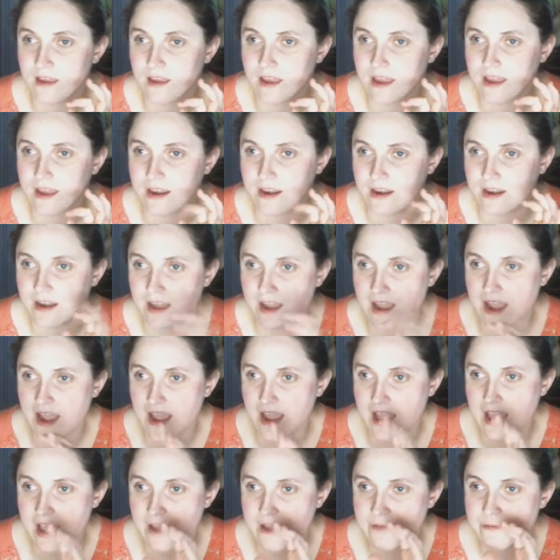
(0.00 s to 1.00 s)
And
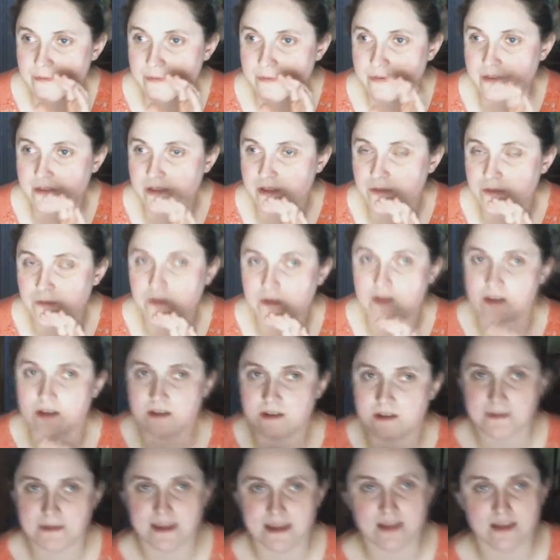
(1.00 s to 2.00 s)
I really wanted
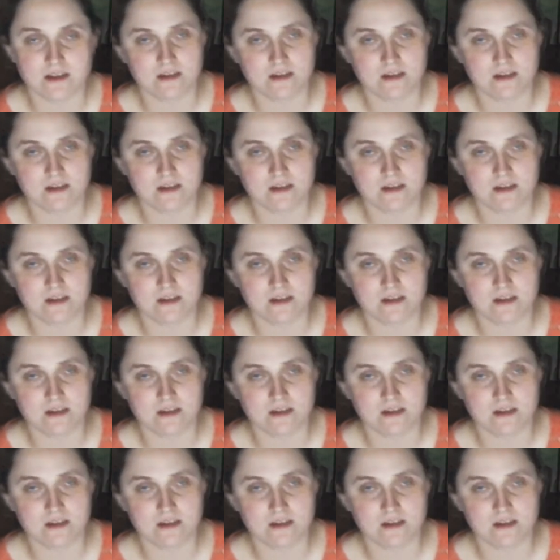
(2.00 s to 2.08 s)
to make a